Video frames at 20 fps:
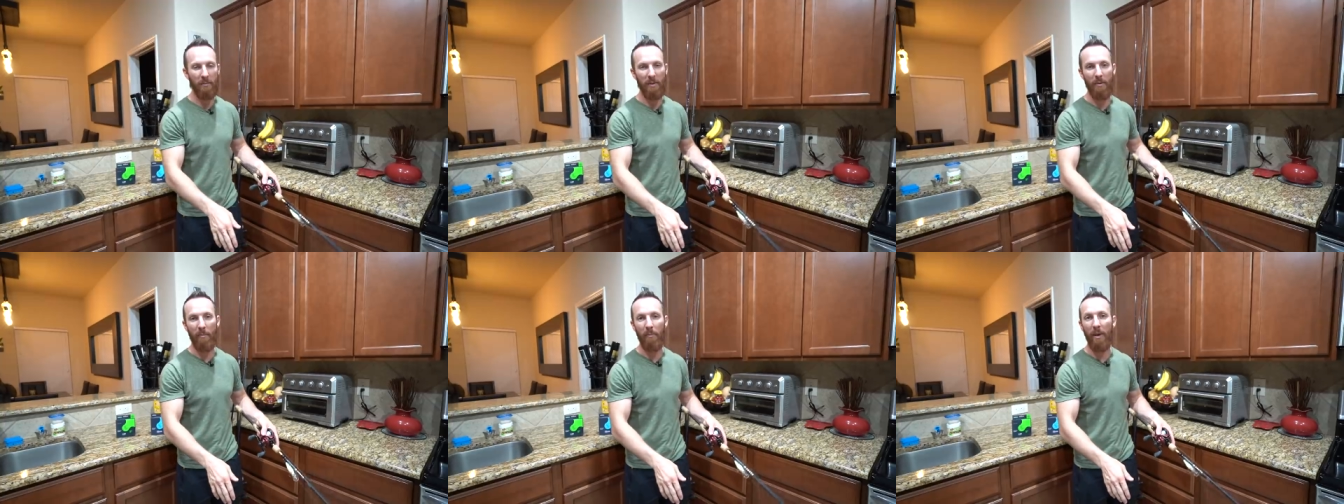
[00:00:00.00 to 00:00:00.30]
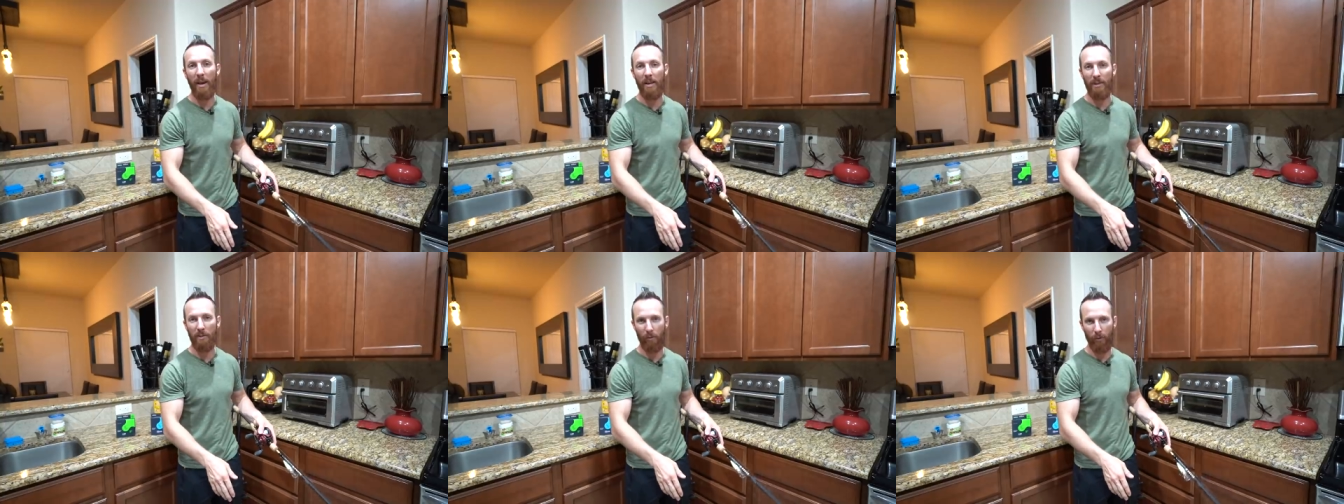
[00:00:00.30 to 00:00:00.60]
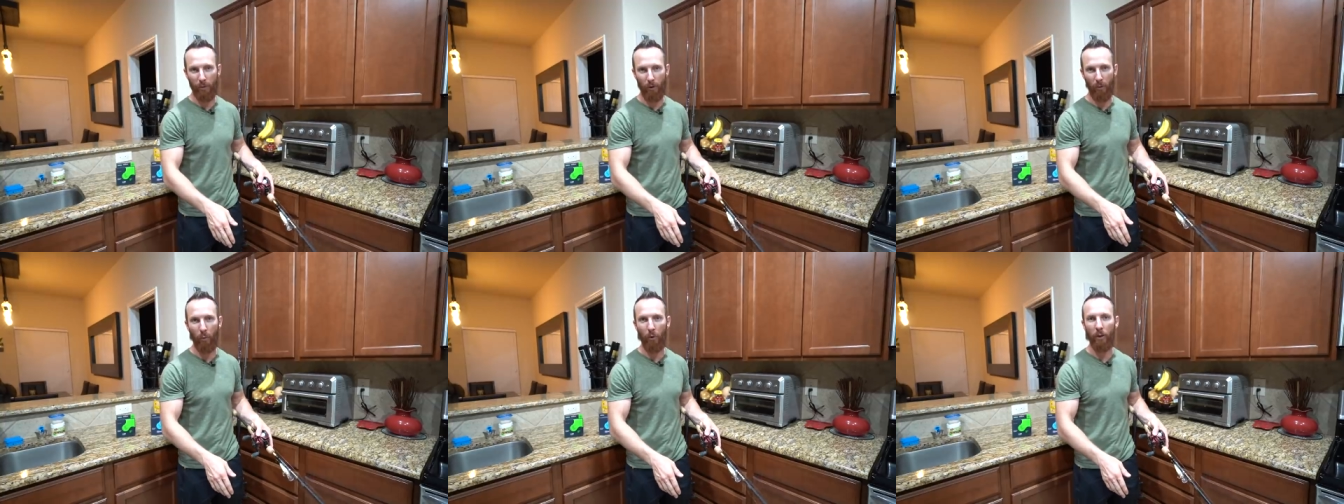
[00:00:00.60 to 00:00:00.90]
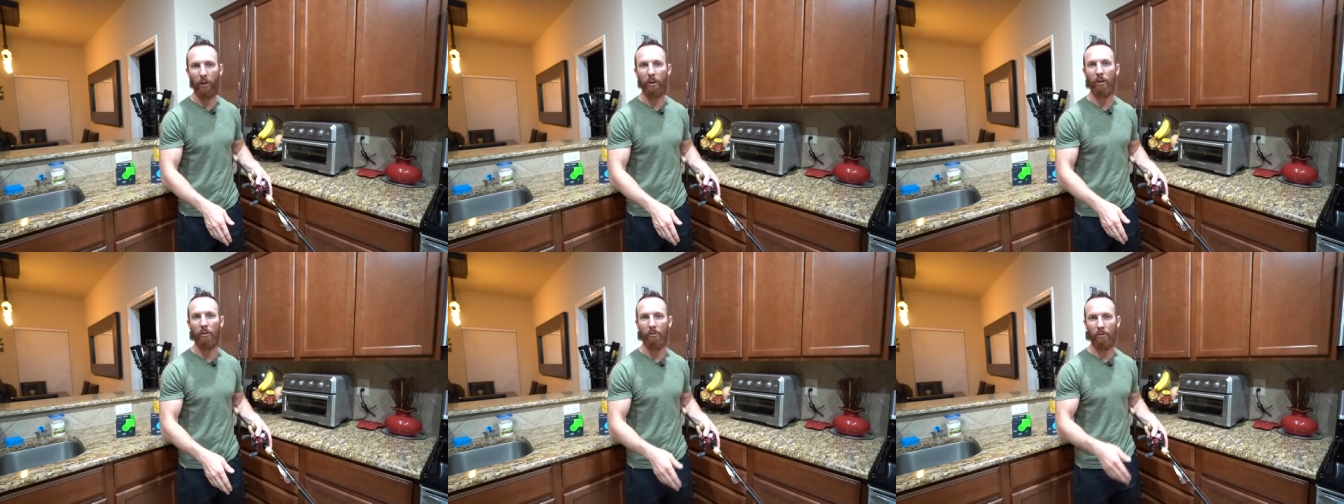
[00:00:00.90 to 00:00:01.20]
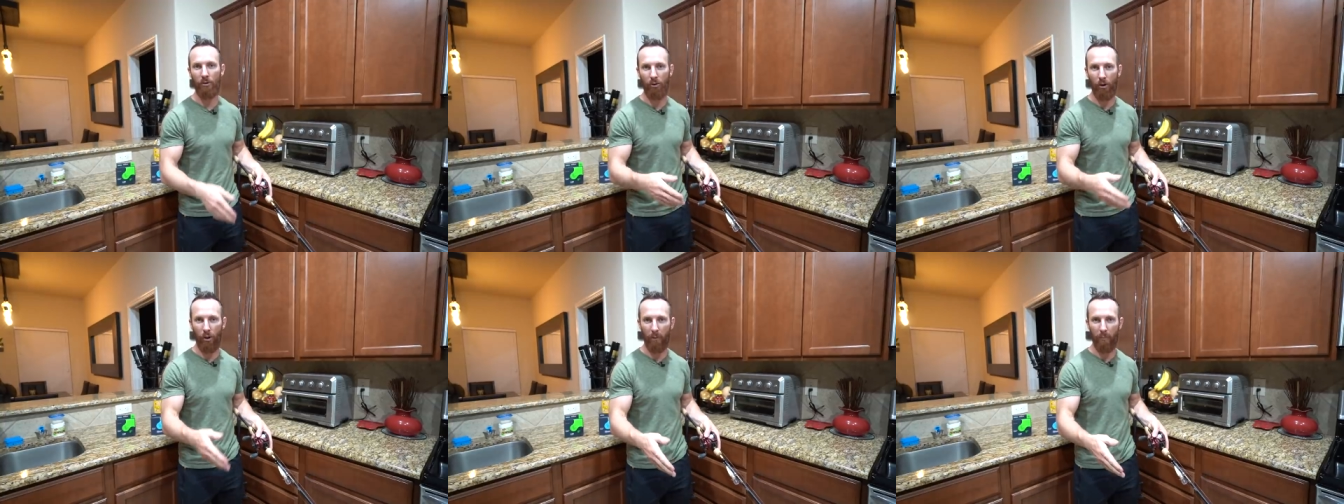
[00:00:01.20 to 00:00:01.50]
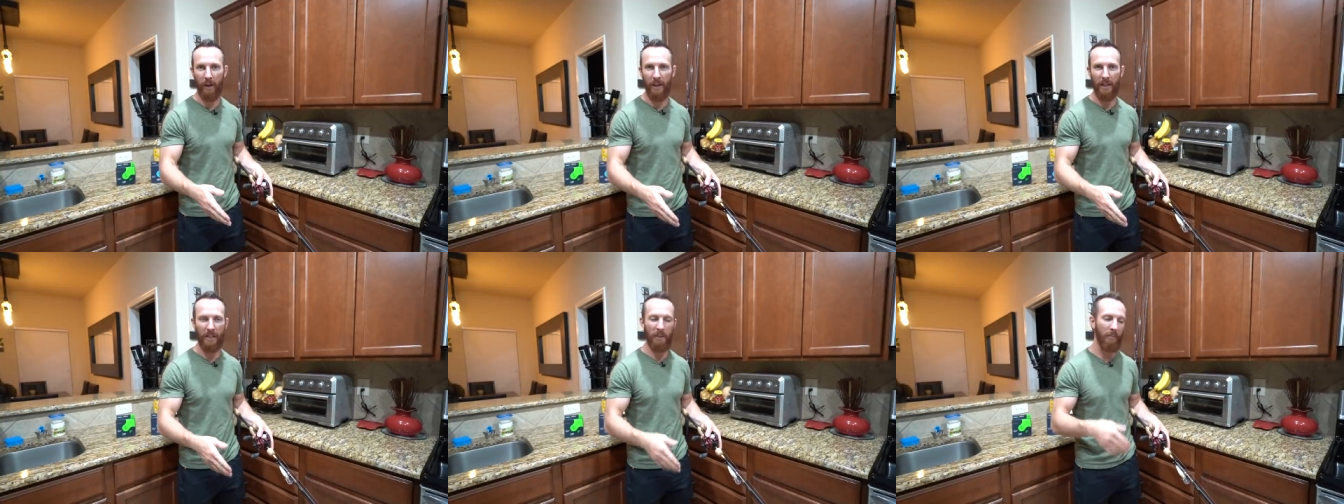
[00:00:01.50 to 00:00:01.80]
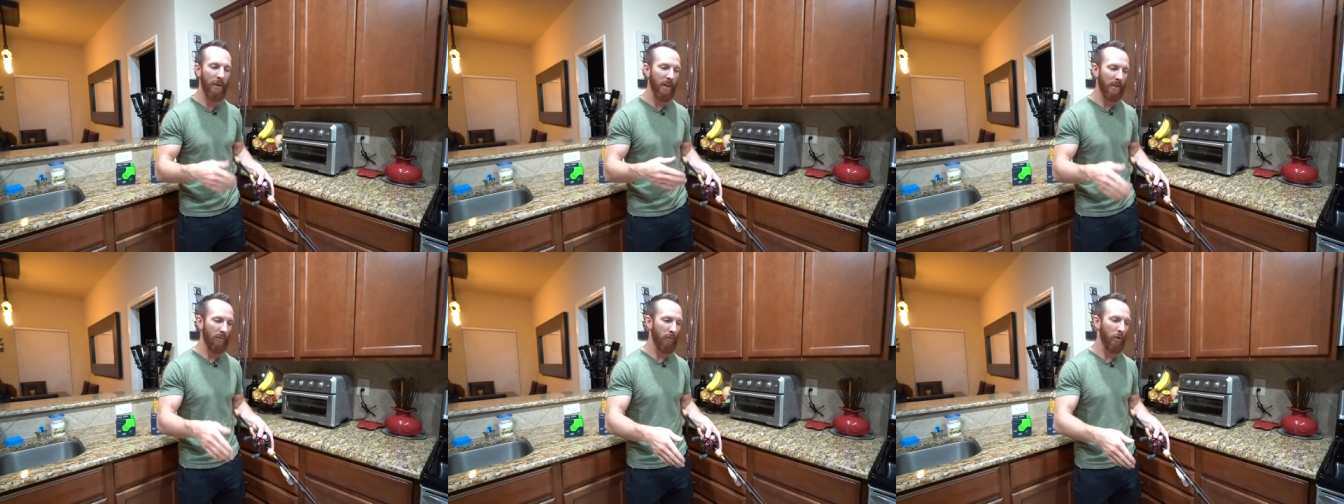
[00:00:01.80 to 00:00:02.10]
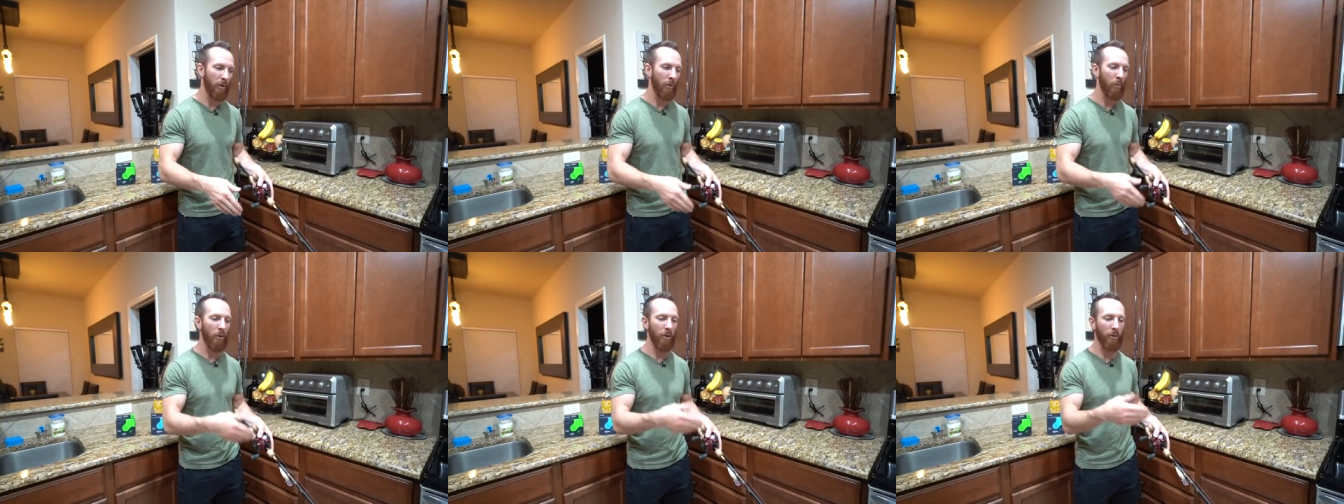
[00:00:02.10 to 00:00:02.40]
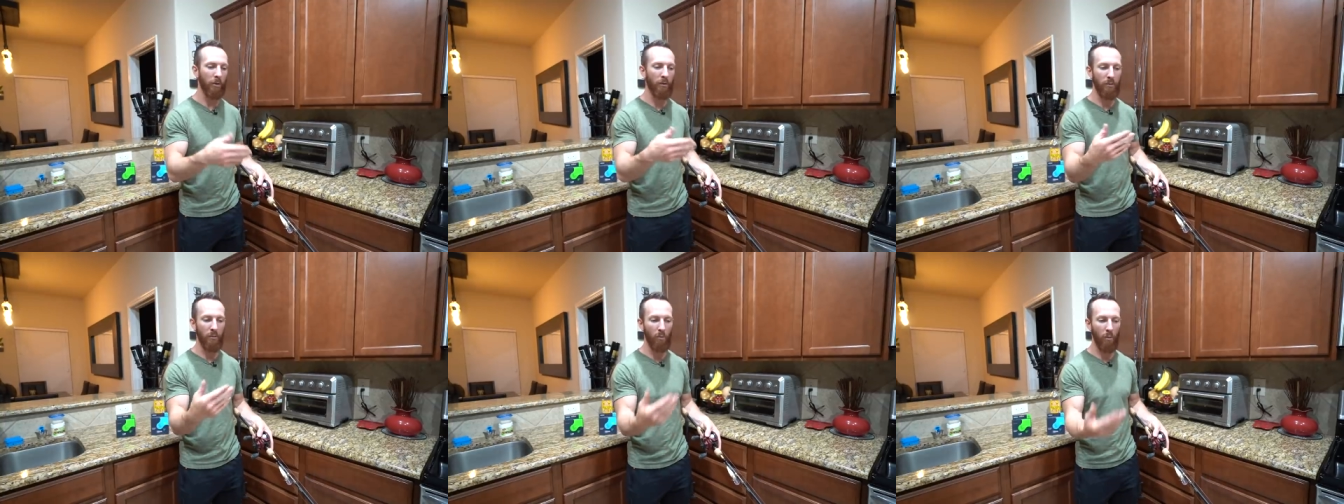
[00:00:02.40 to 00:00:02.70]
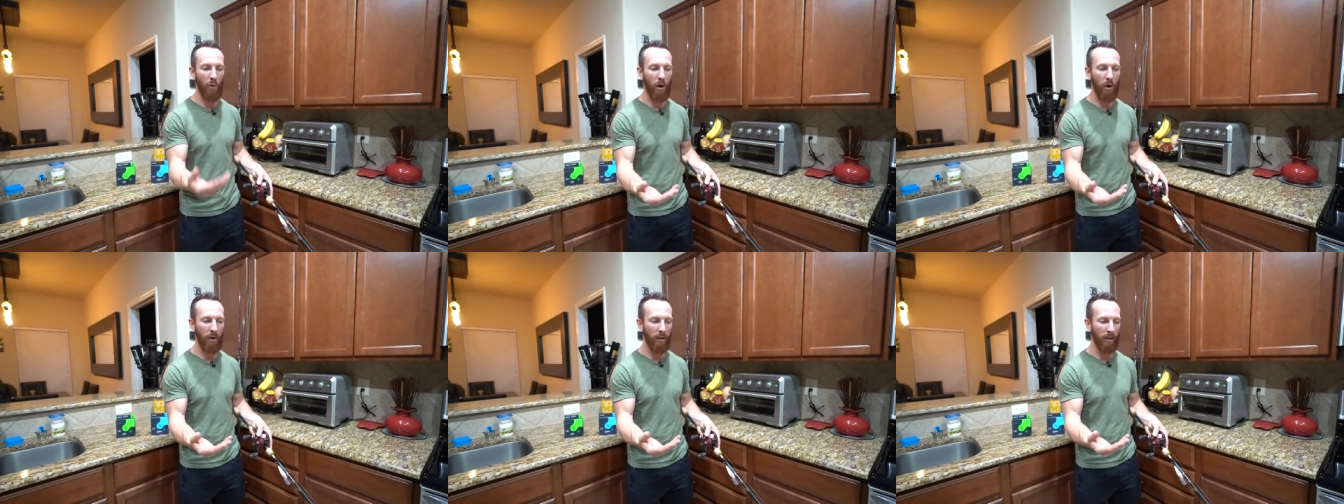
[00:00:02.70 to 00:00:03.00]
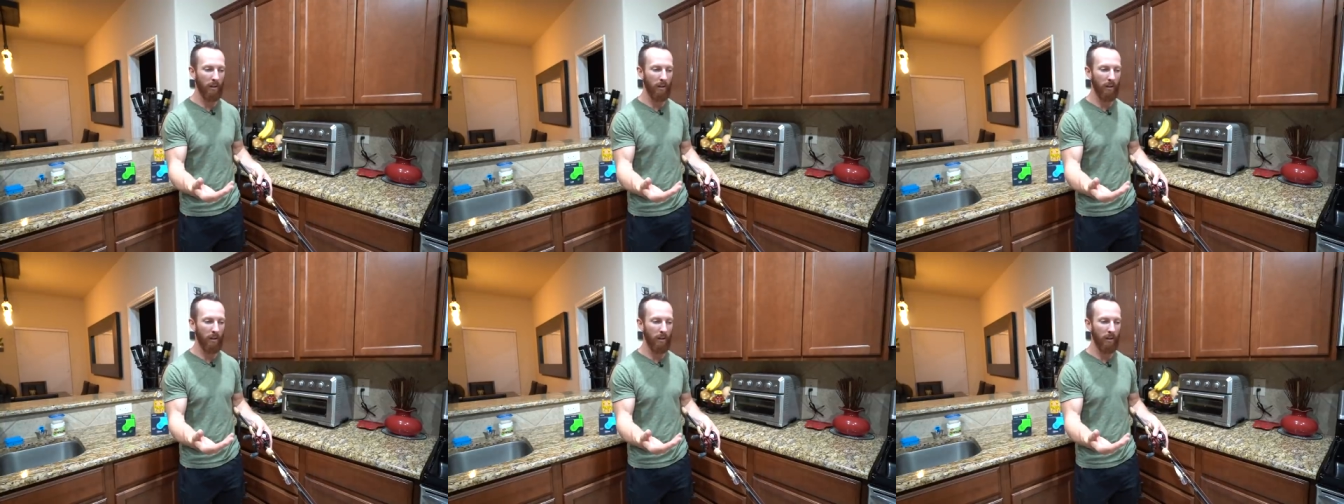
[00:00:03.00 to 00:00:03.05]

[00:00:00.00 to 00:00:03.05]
be best when you're working those jerk baits, best when you're working those walk